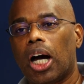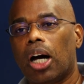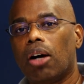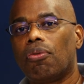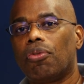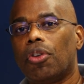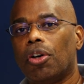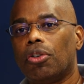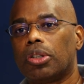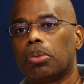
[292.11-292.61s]

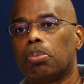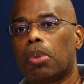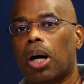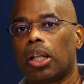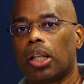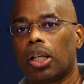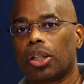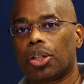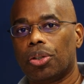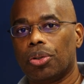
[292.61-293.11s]
of those
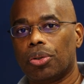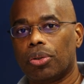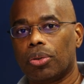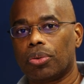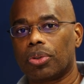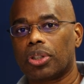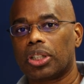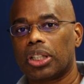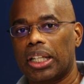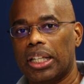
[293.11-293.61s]

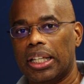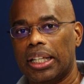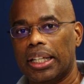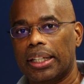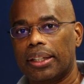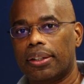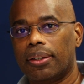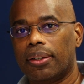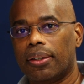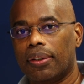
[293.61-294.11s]
molecules
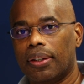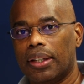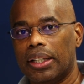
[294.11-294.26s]
in